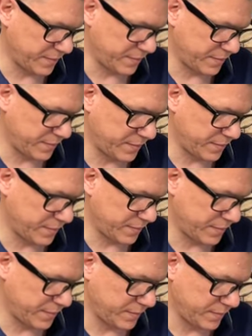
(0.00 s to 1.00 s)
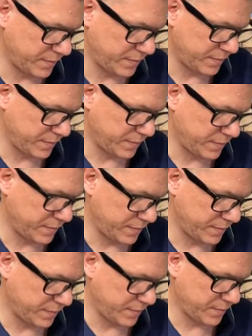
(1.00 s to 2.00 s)

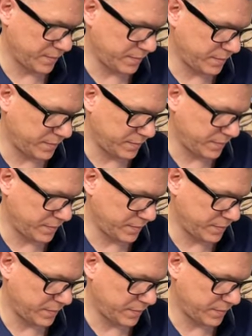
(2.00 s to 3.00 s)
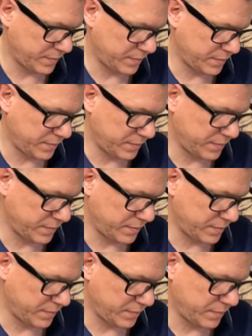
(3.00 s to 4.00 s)

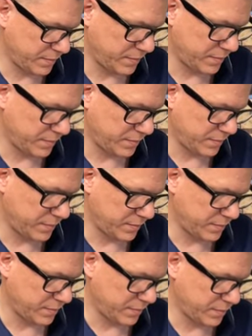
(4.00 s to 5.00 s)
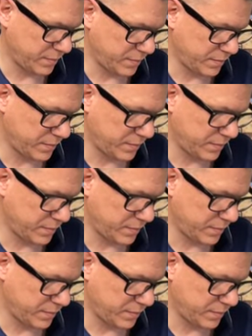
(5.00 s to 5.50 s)
(silence)